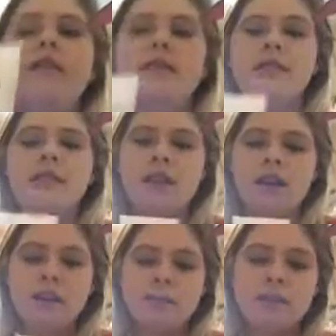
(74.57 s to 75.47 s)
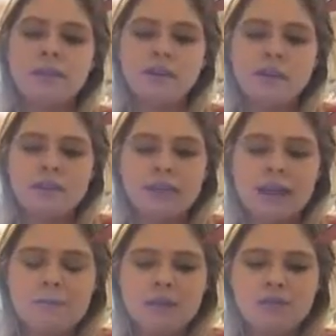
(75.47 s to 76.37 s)
It says it helps
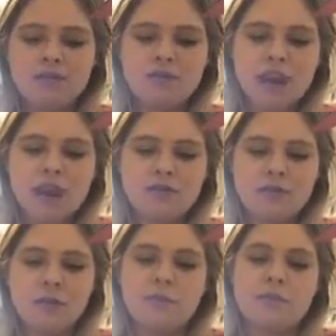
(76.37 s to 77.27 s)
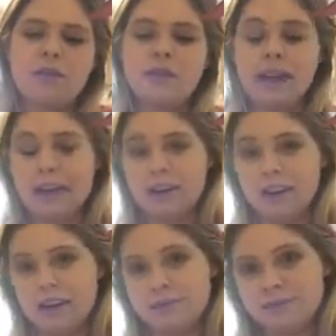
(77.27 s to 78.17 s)
damaged, fragile, and brittle
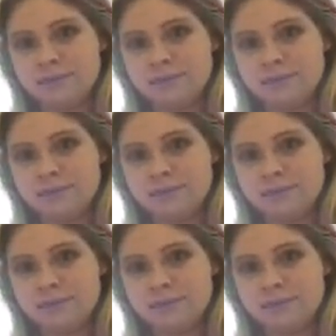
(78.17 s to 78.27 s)
hair.